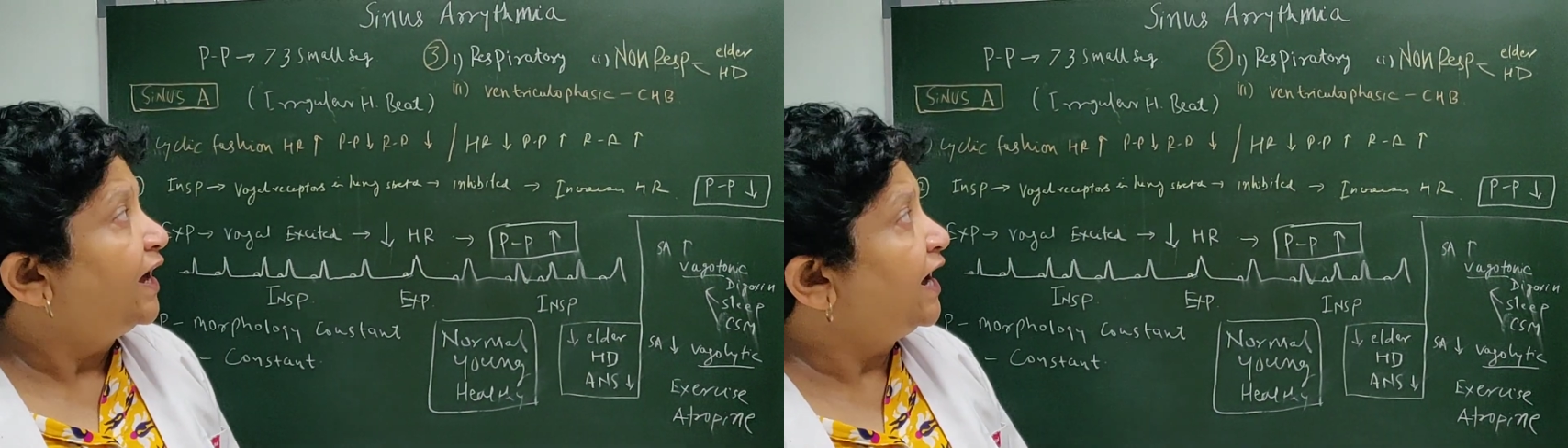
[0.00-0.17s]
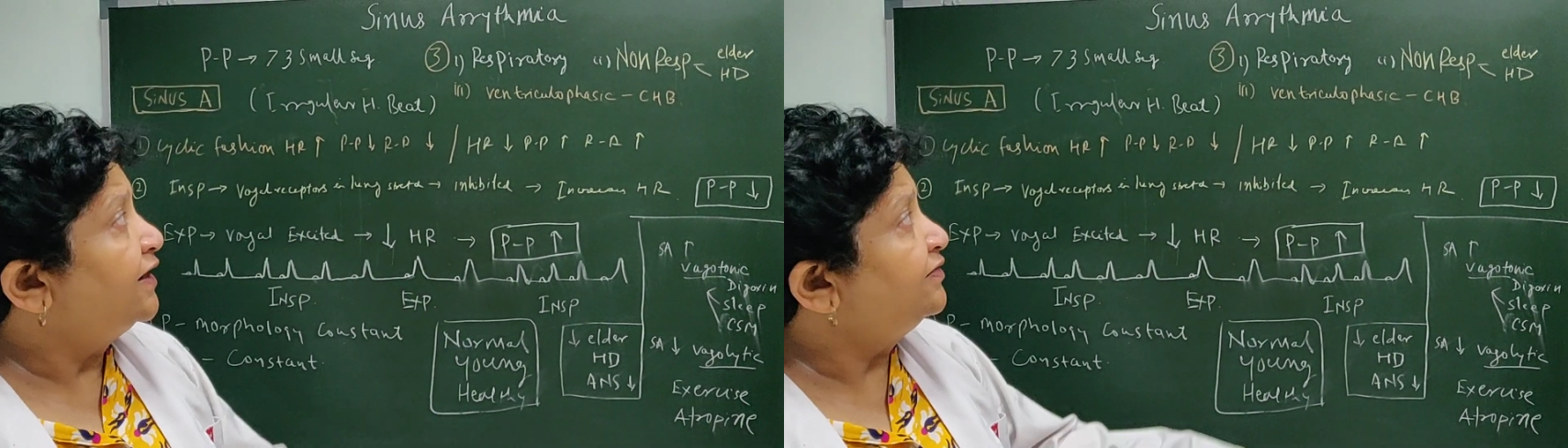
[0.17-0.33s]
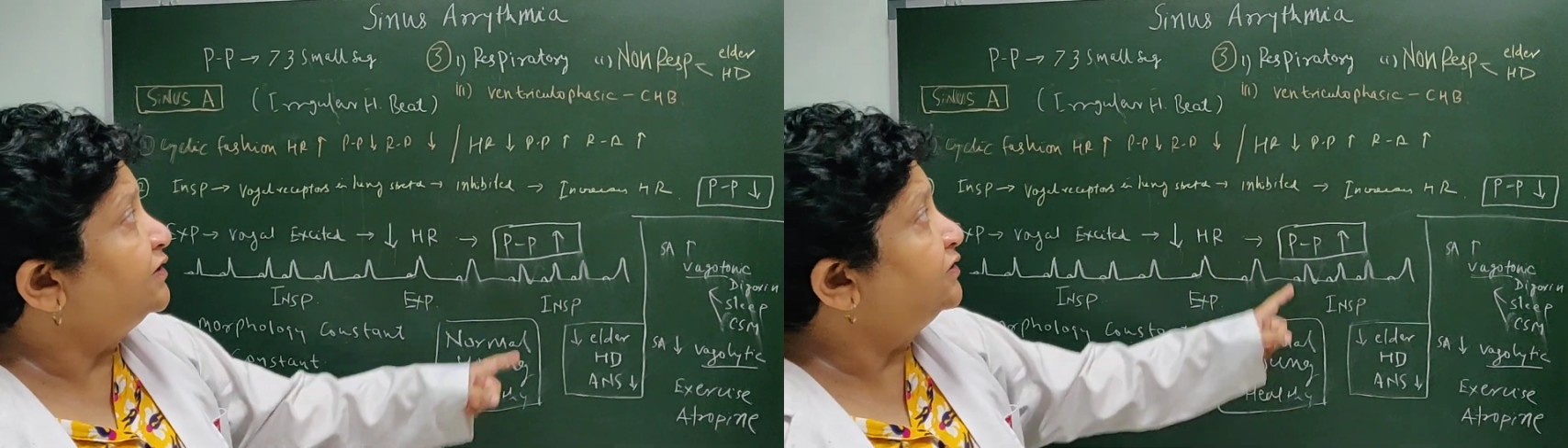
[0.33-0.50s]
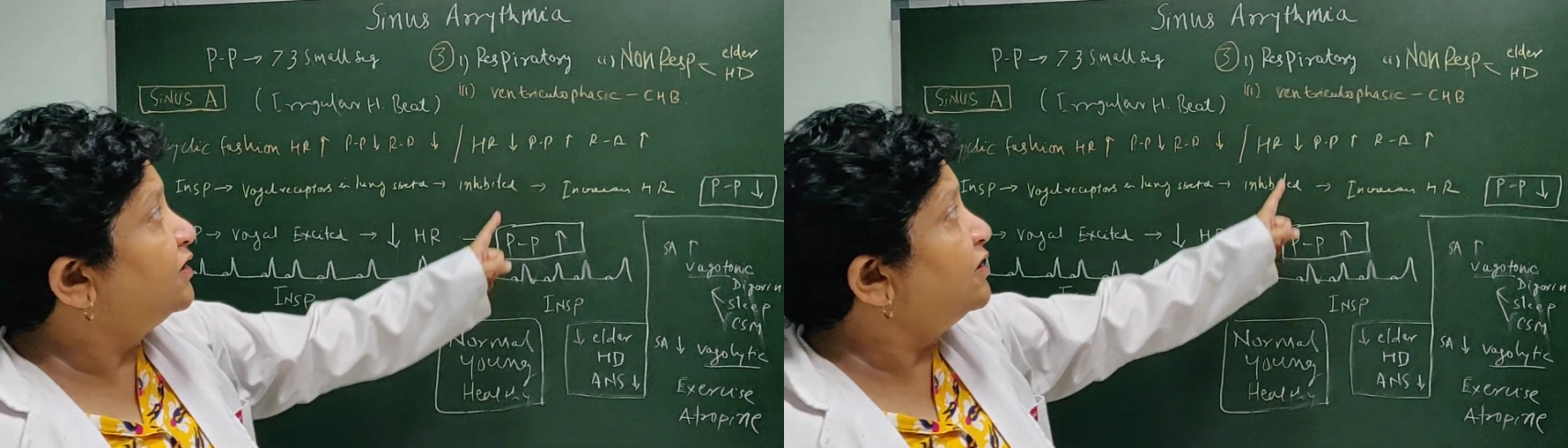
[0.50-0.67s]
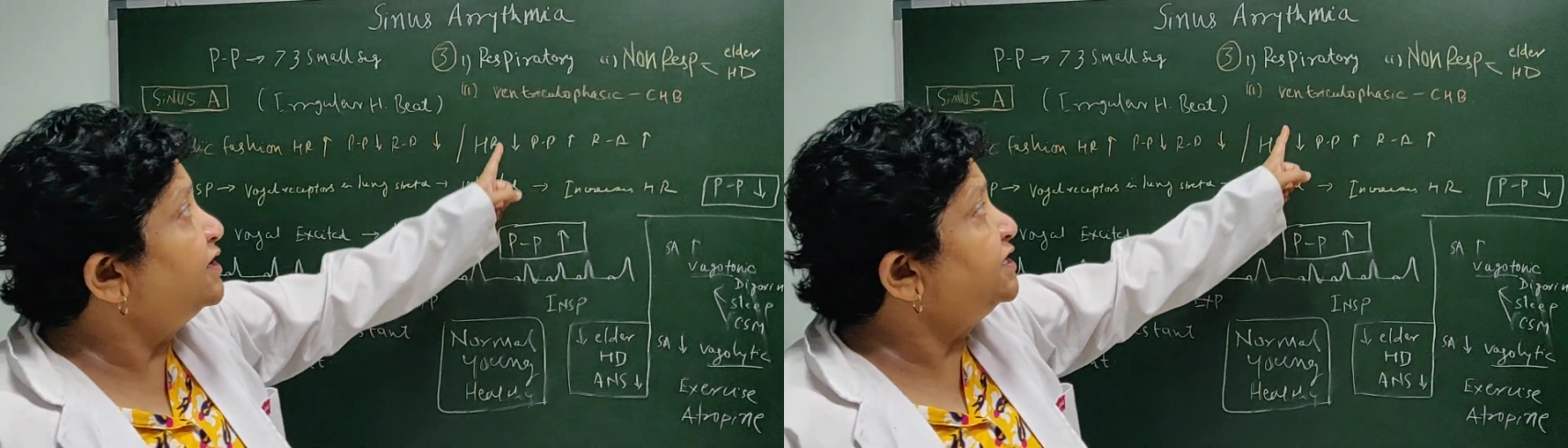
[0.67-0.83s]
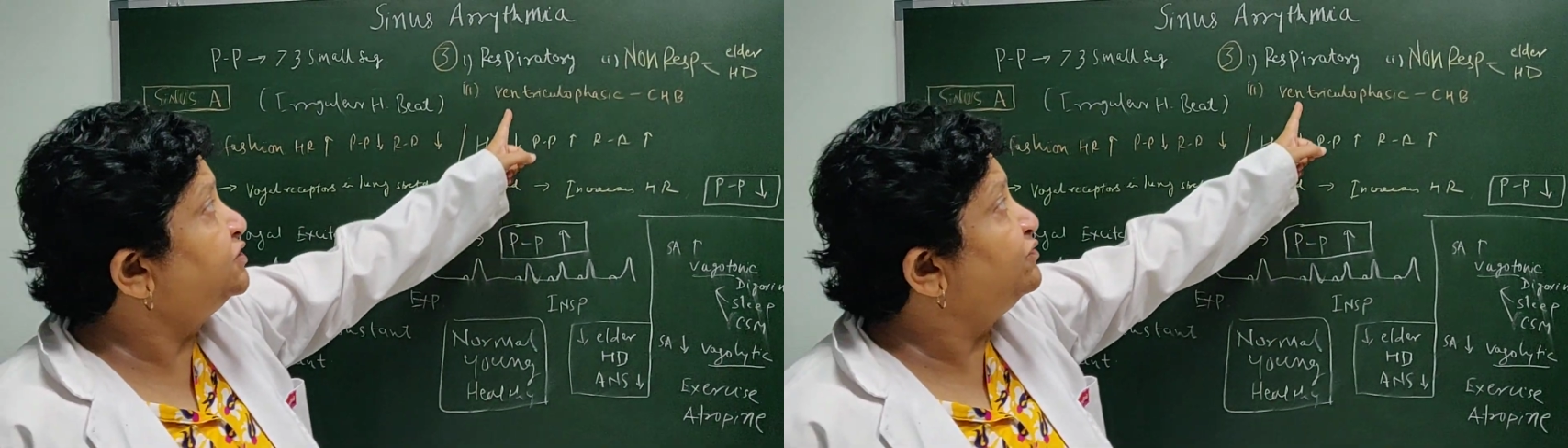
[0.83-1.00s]
and the
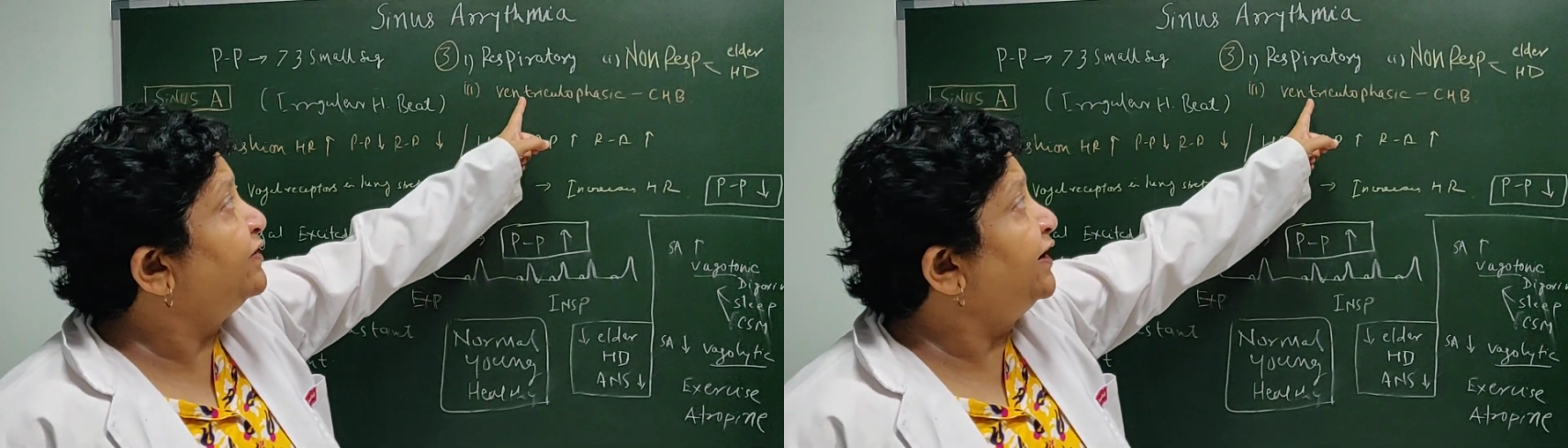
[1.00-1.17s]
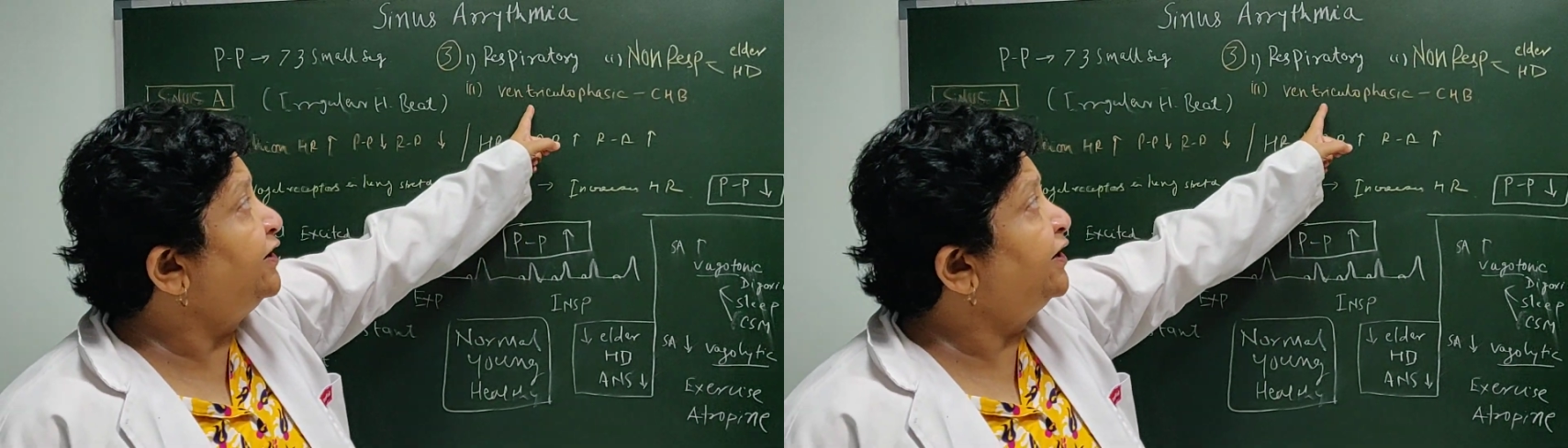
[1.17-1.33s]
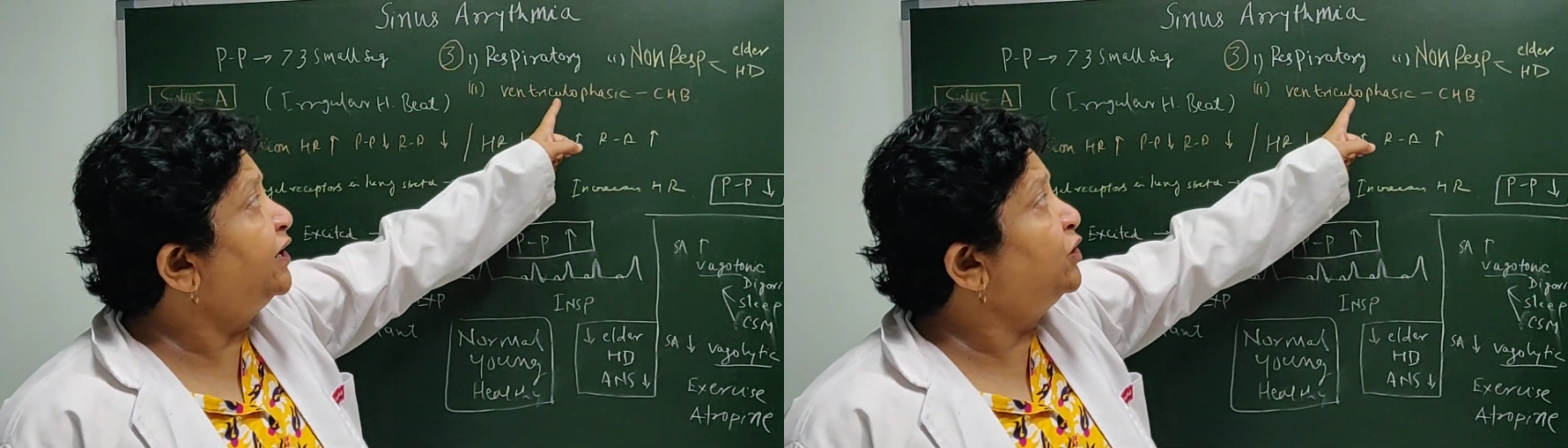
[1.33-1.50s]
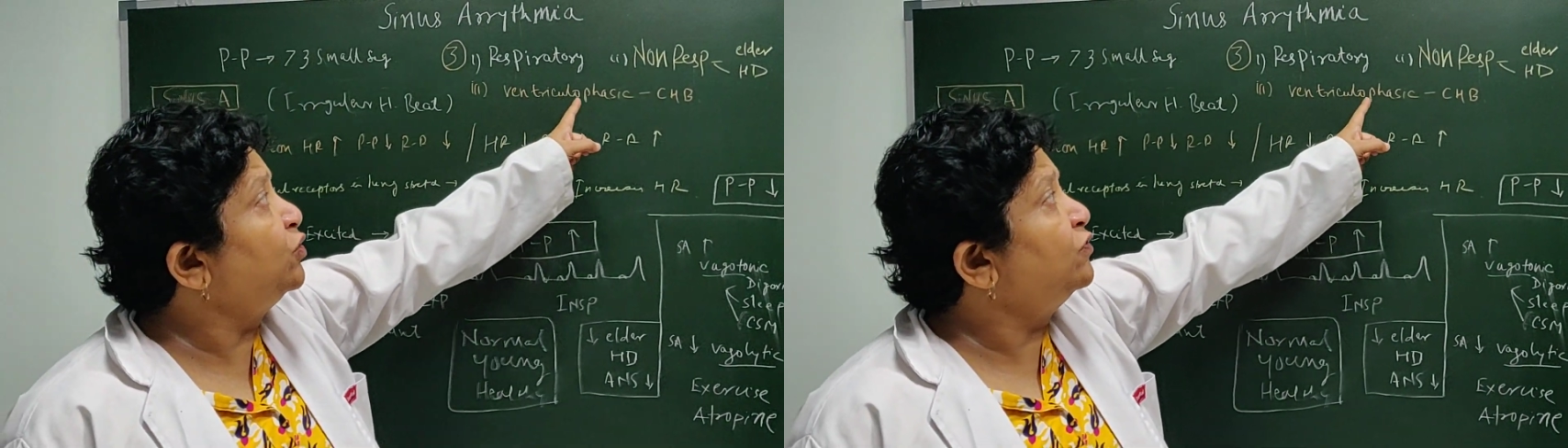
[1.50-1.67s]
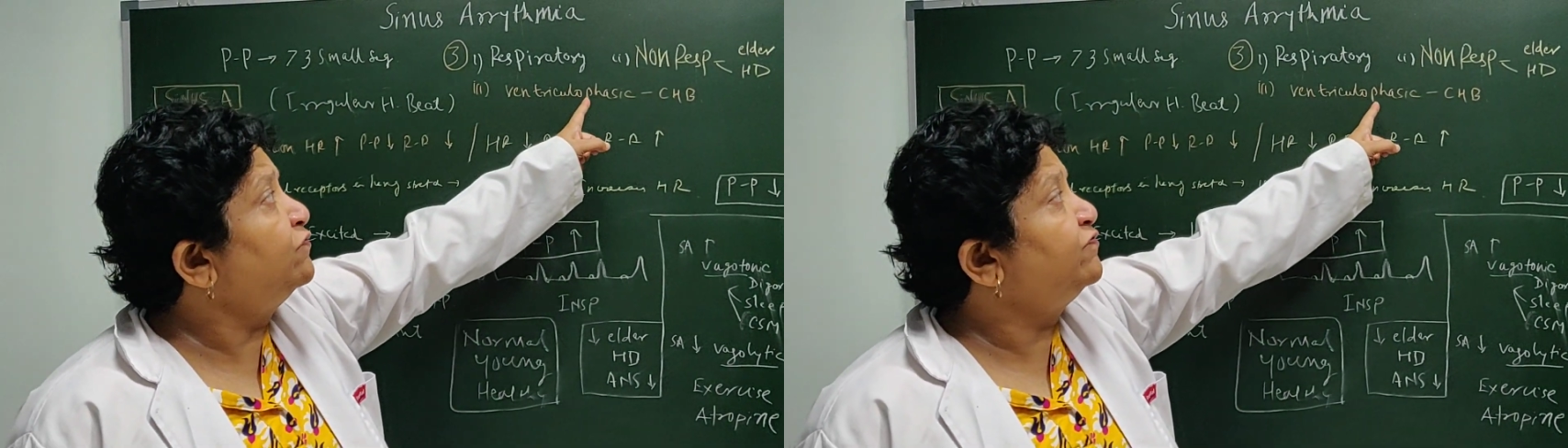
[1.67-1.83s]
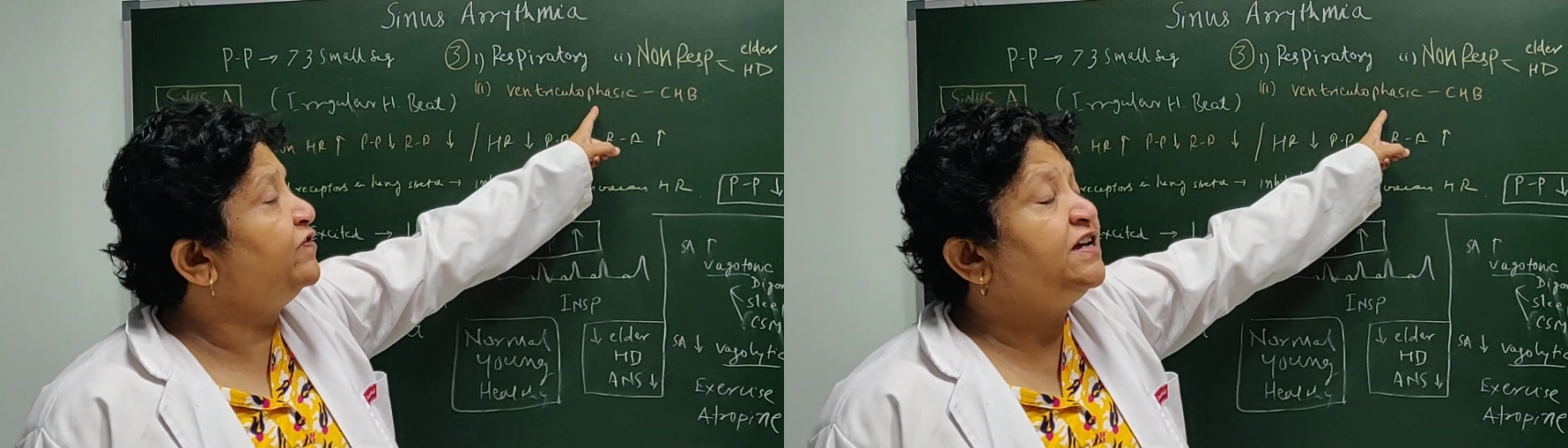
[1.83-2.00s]
third is
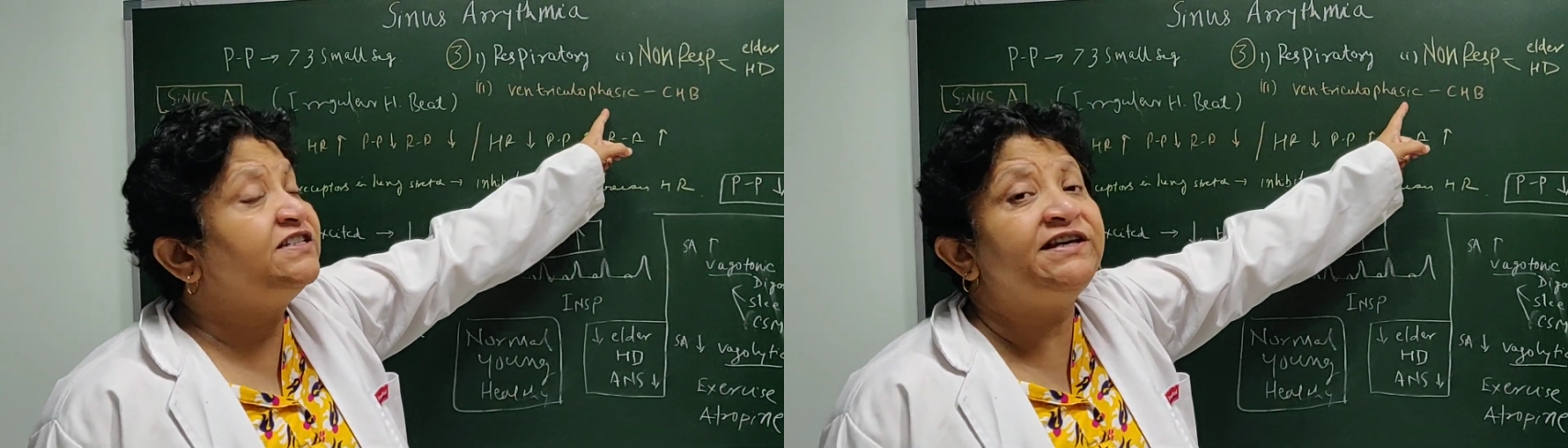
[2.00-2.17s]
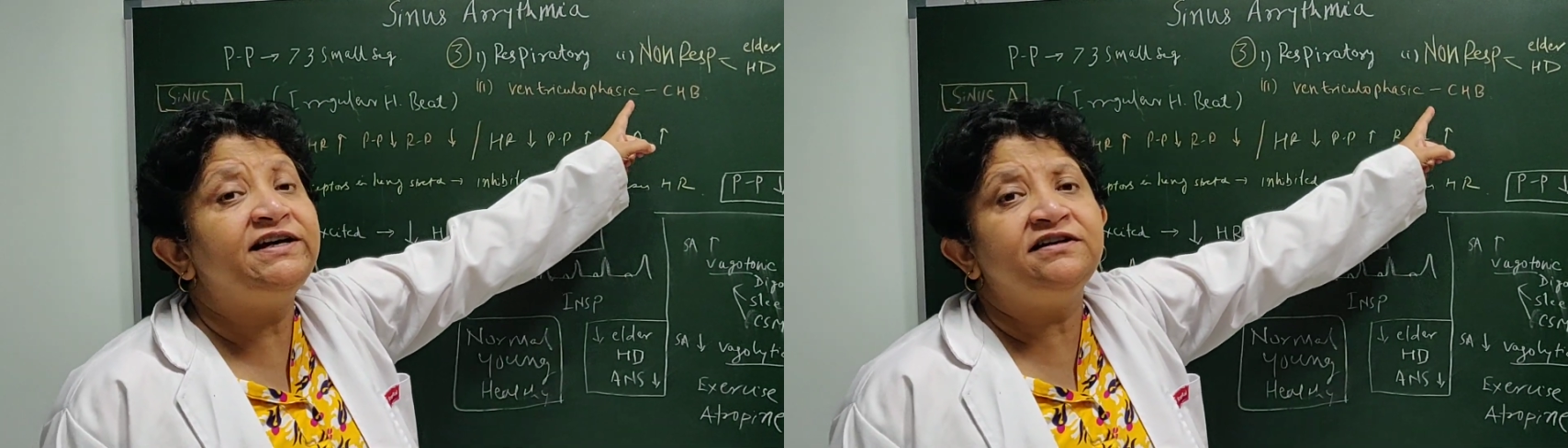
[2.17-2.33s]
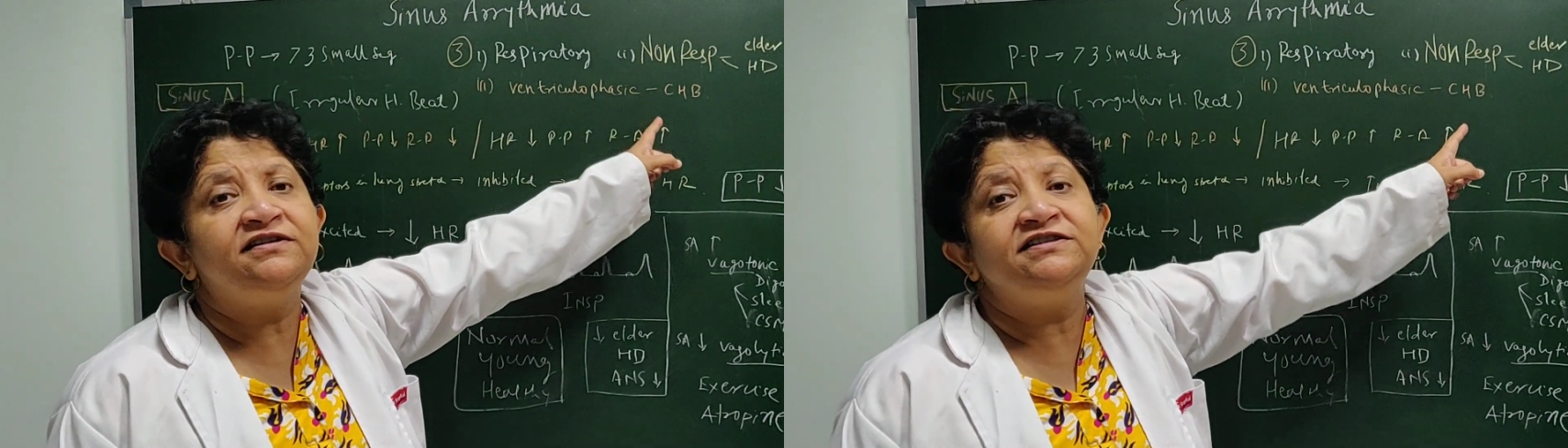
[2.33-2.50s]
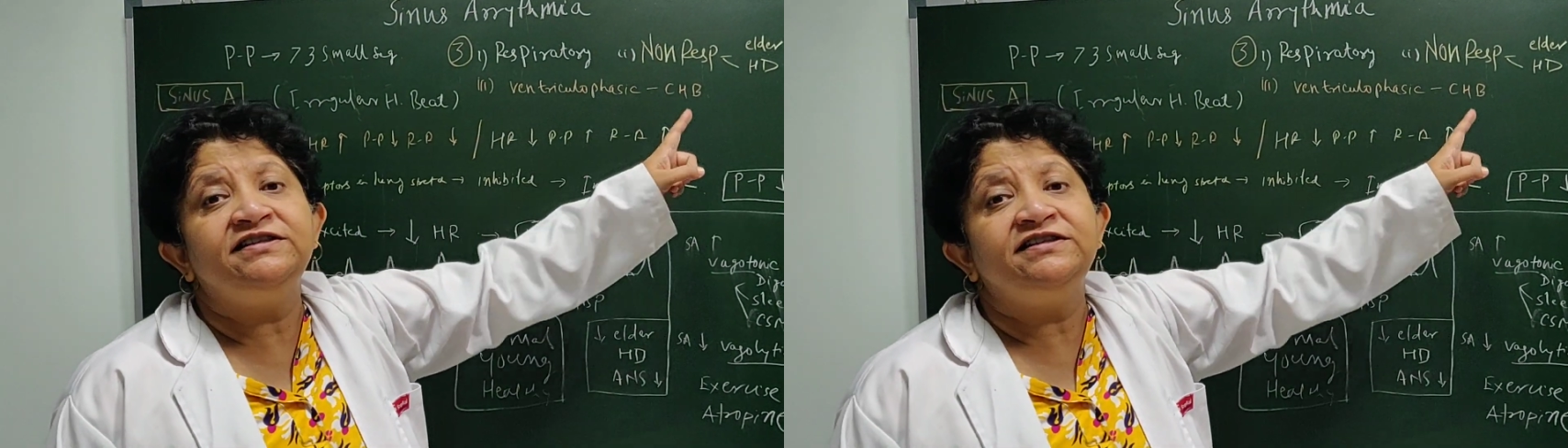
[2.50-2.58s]
ventriculophasic